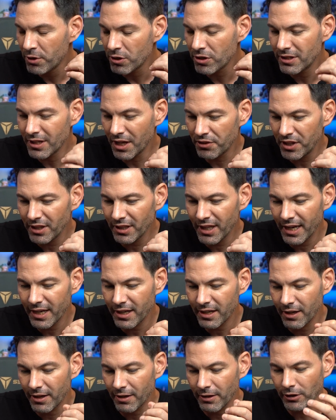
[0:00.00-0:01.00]
There's nothing
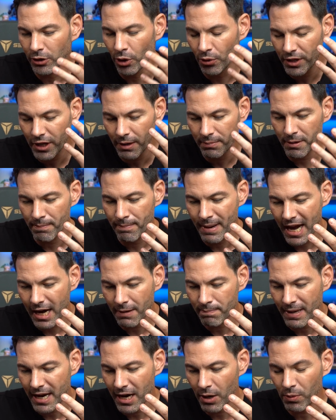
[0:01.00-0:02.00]
like loading up your
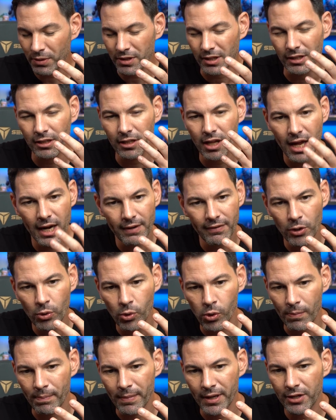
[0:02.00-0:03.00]
backpack with a lot of
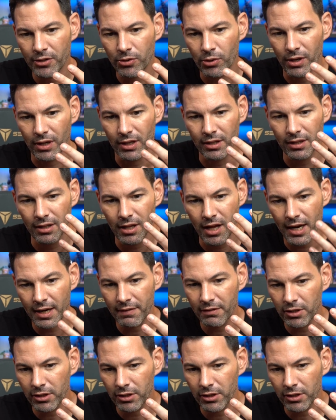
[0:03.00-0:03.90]
equipment or a lot of